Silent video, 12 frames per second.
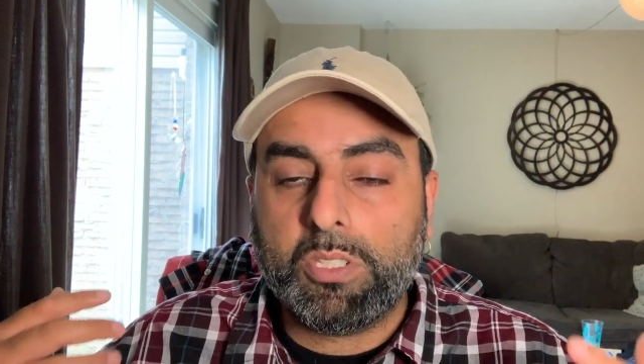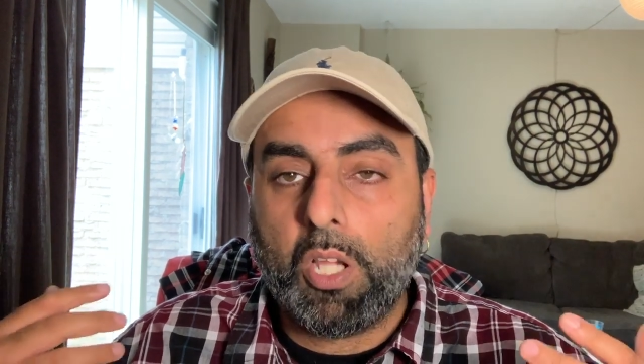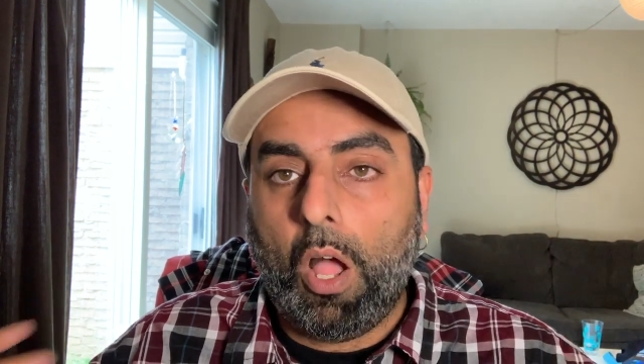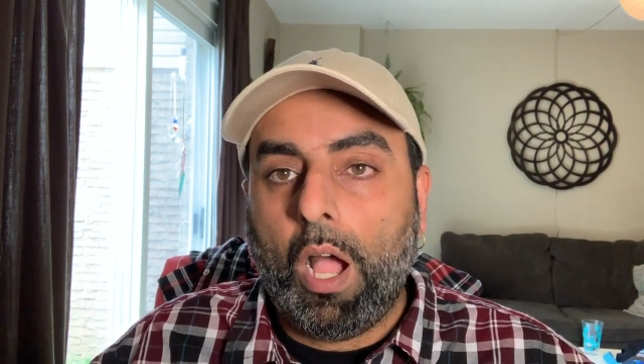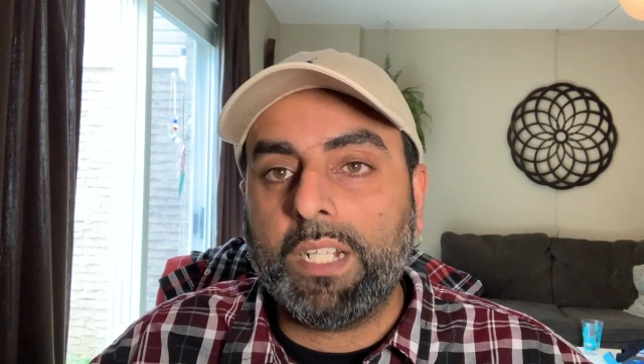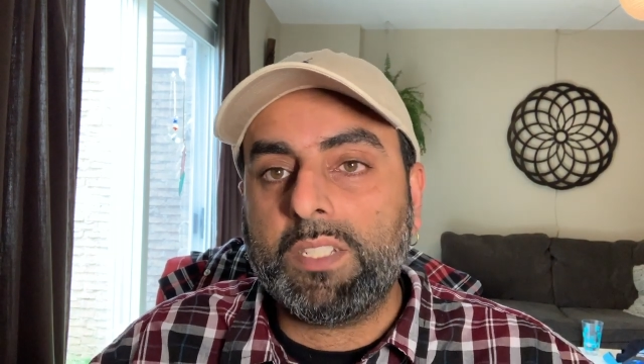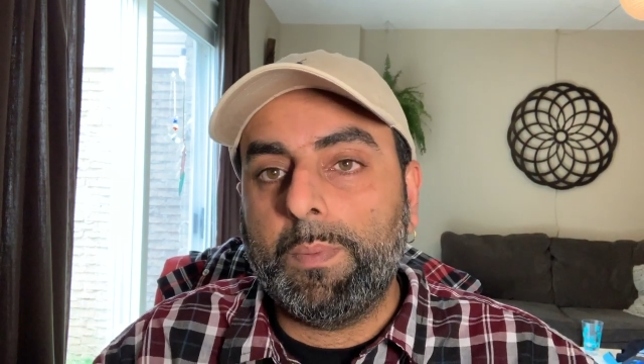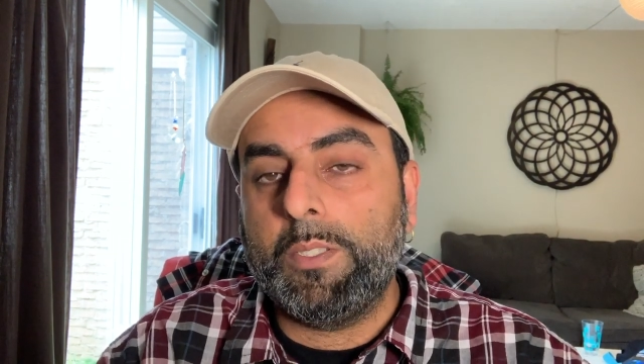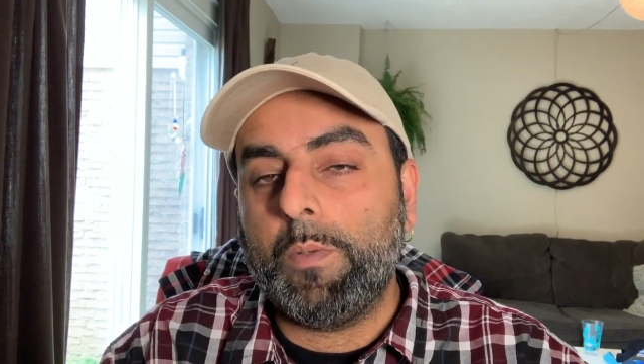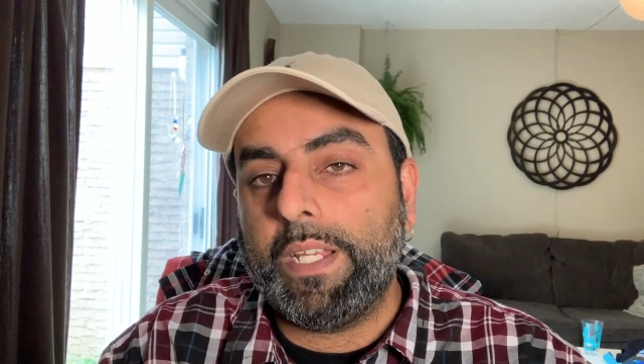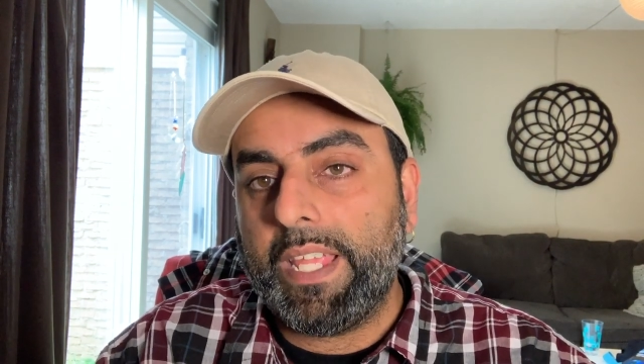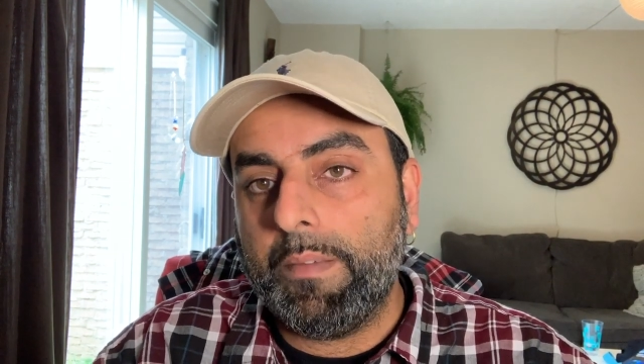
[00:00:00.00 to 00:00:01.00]
talks
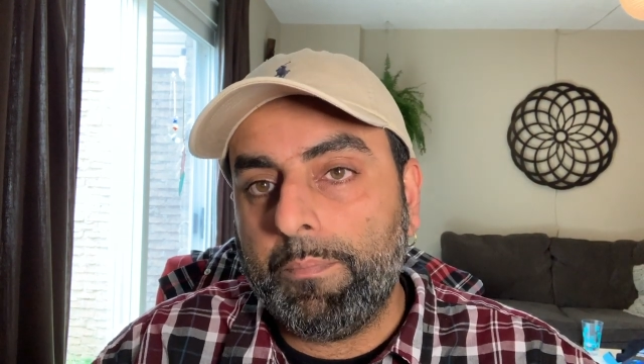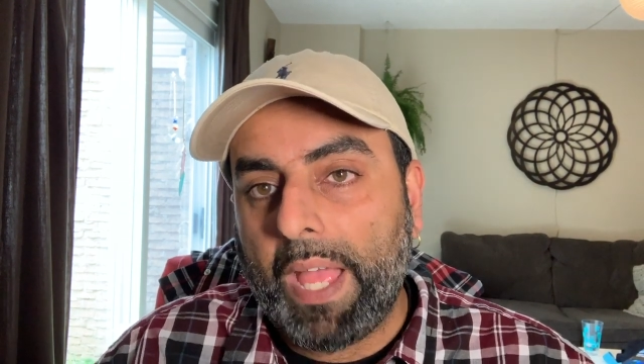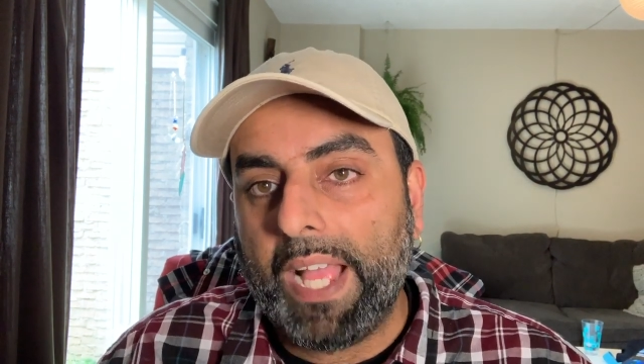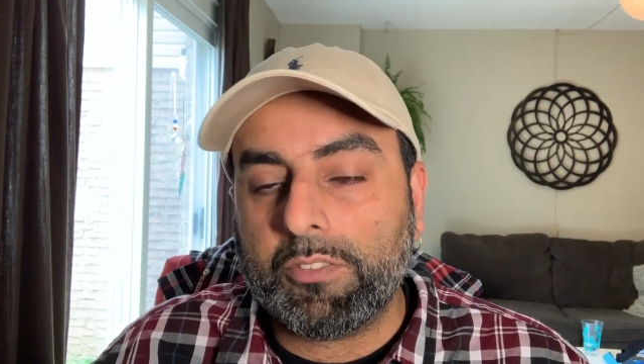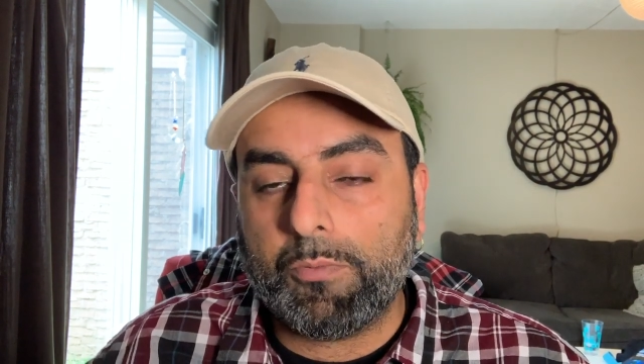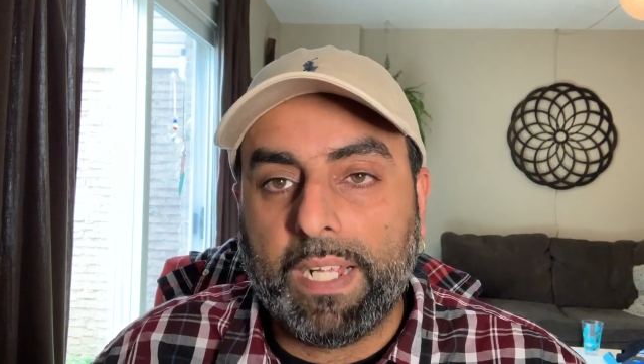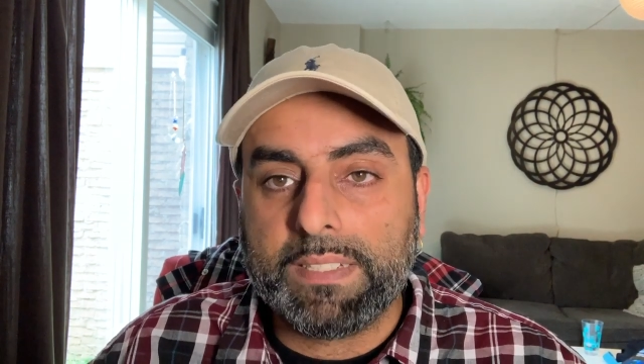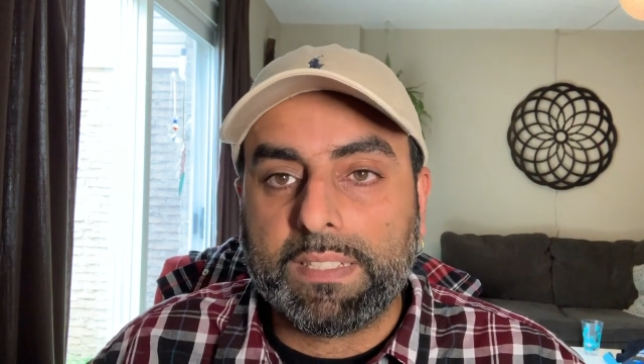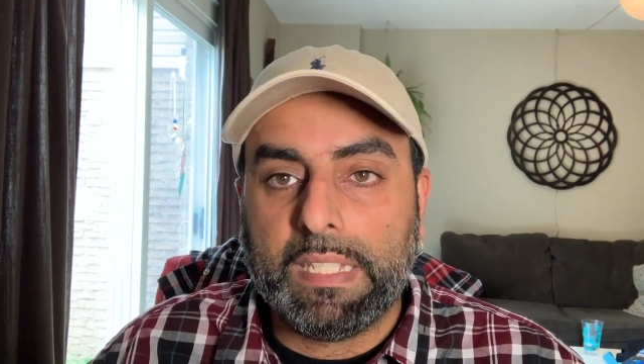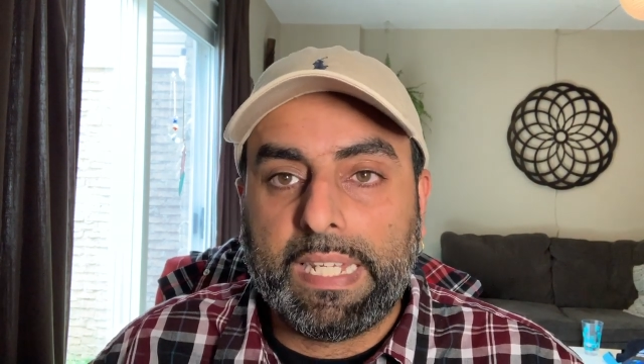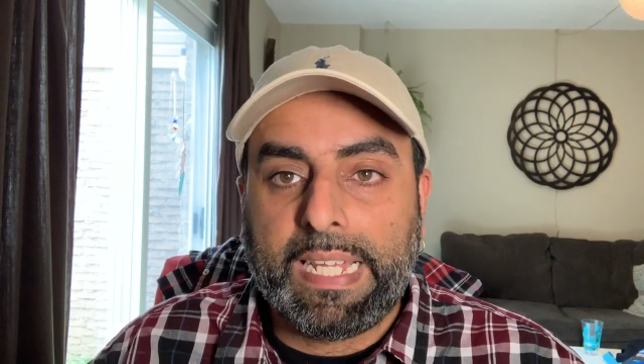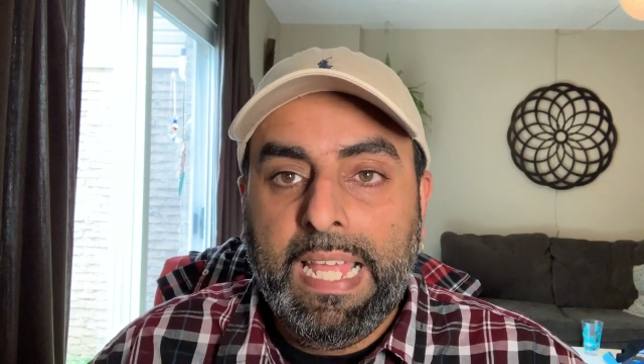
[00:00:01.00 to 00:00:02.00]
between Impact
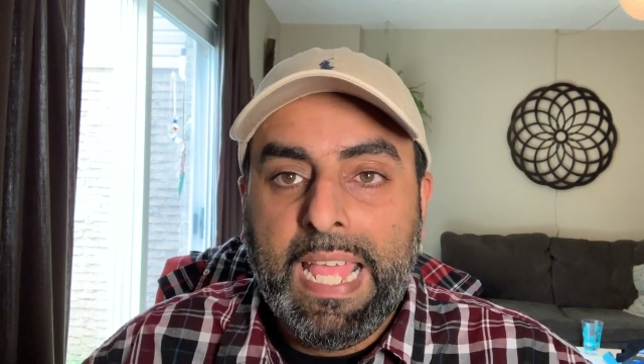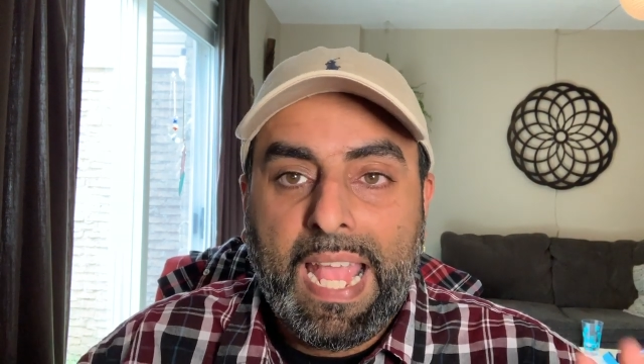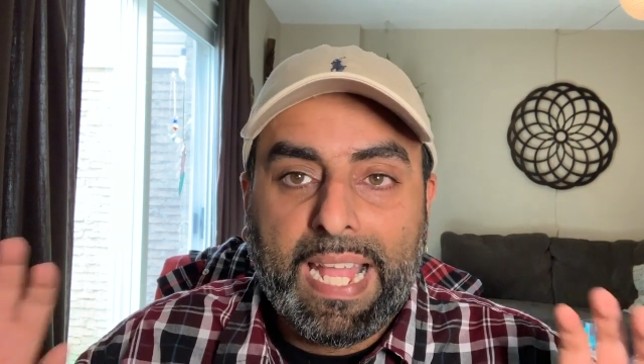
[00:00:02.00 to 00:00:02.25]
Wrestling